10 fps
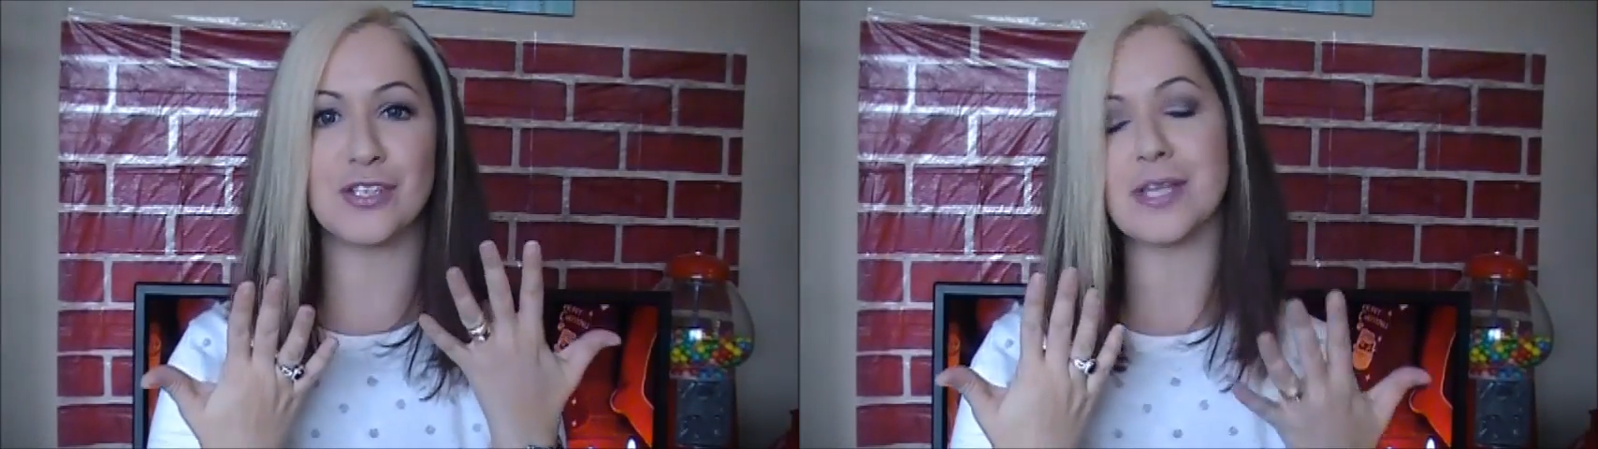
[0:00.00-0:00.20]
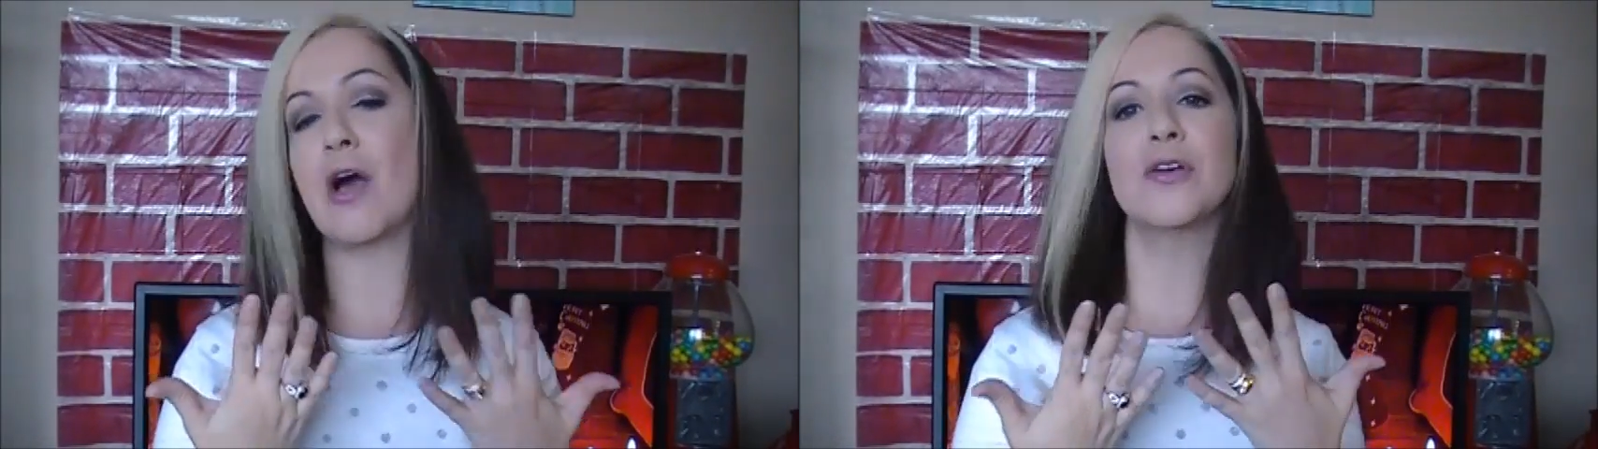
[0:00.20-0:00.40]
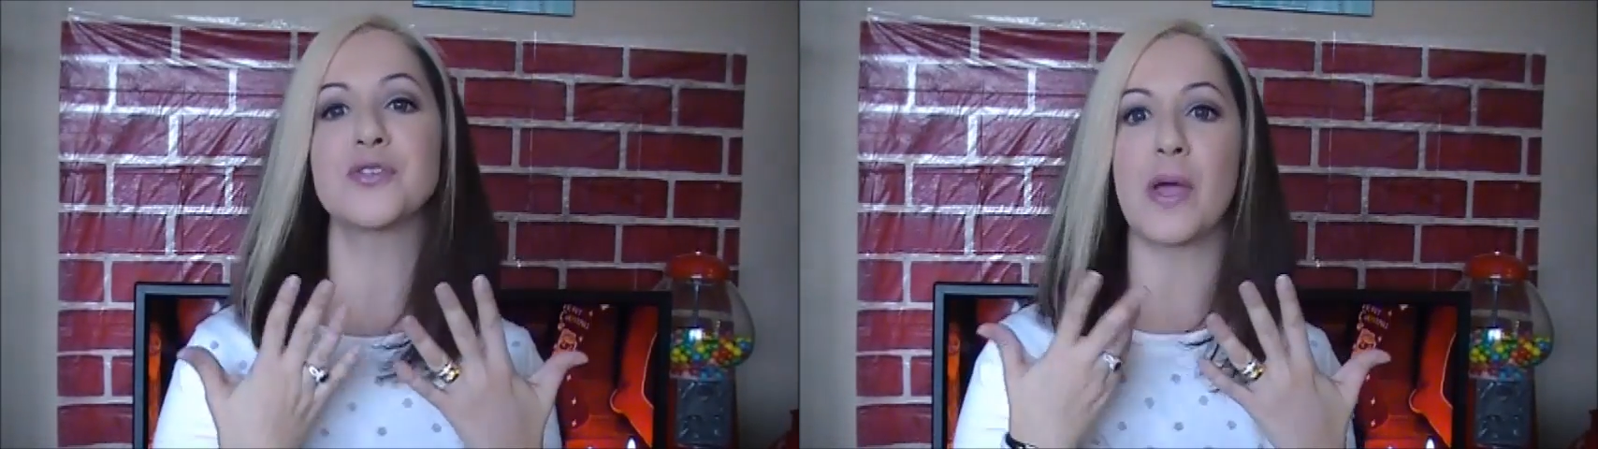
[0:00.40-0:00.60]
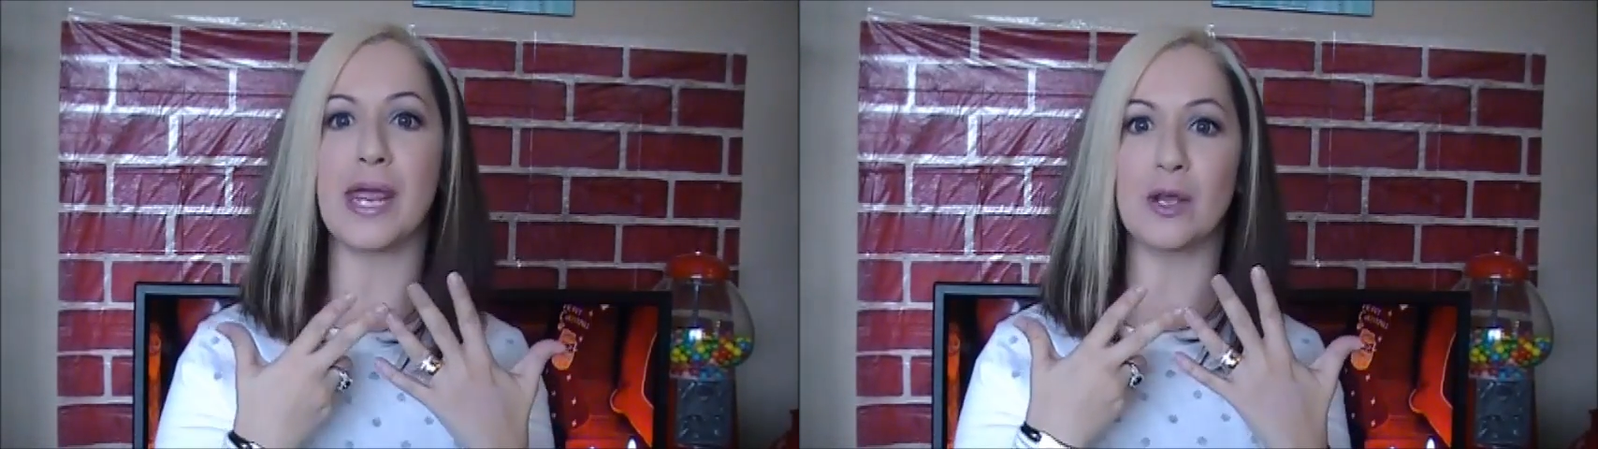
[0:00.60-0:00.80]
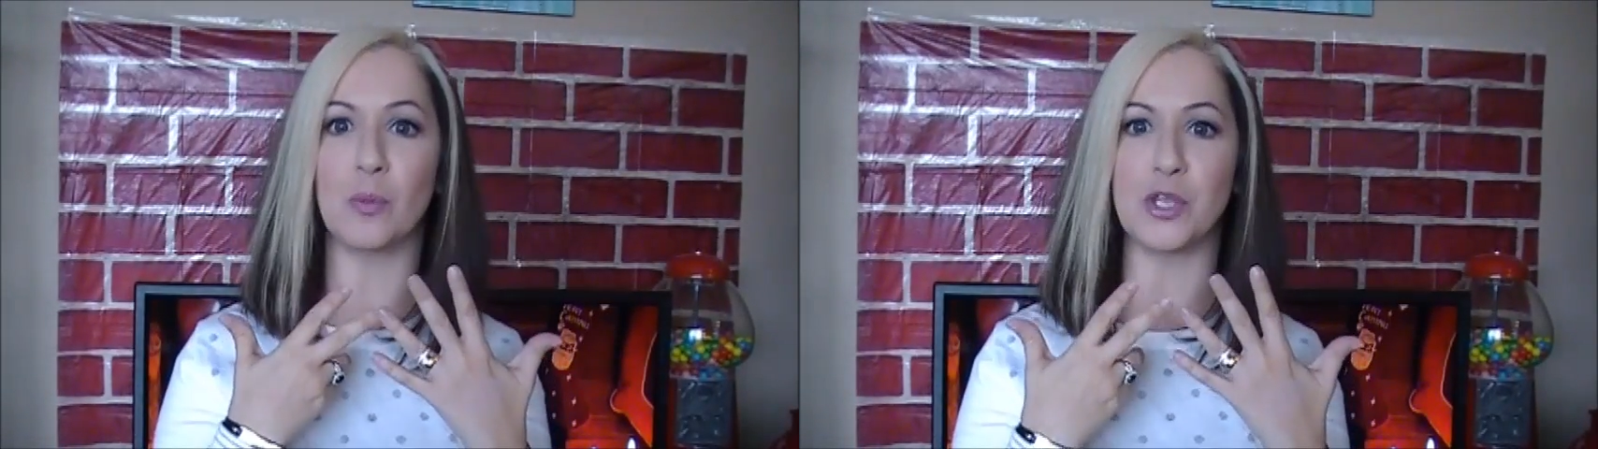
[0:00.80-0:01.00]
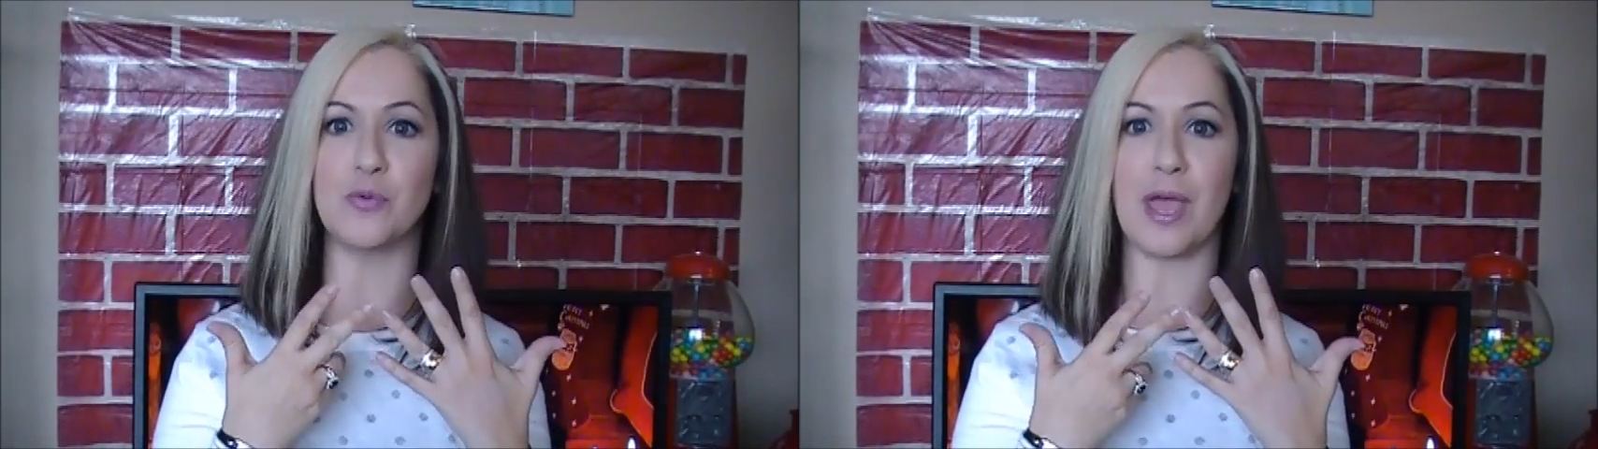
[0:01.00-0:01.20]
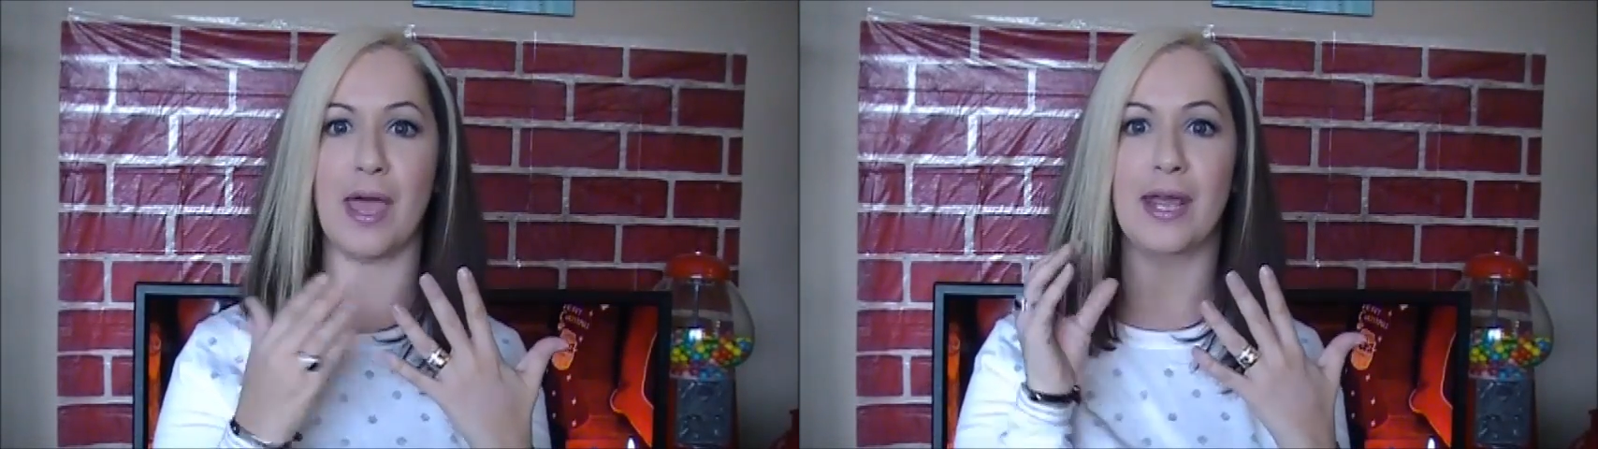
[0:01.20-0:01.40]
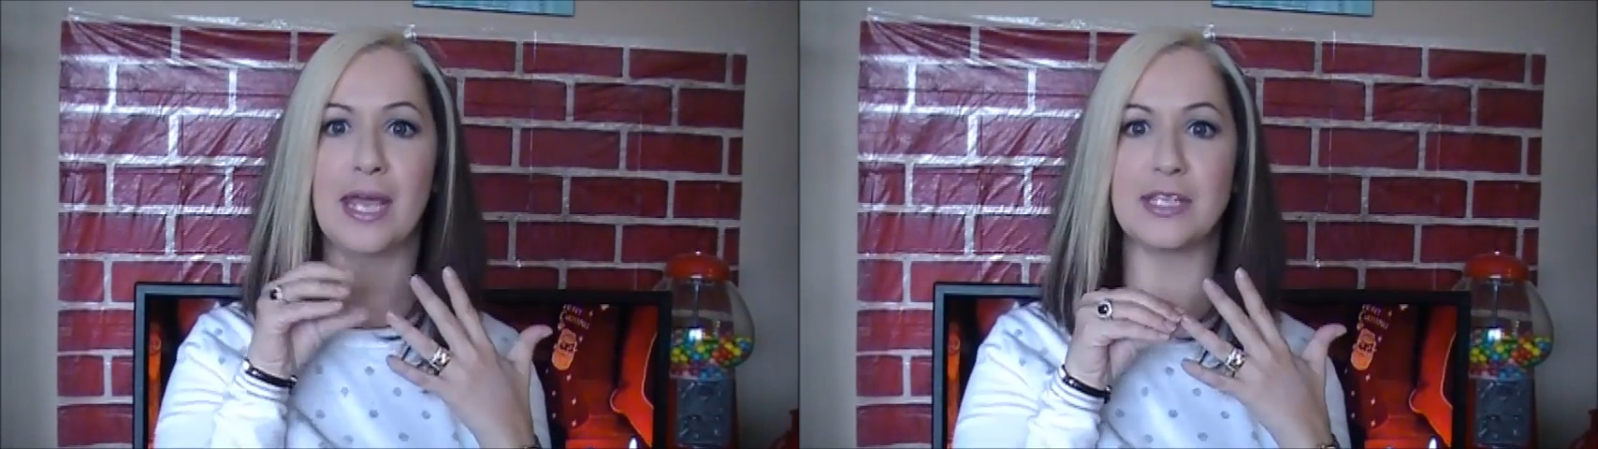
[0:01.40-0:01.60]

because I also hate it when you get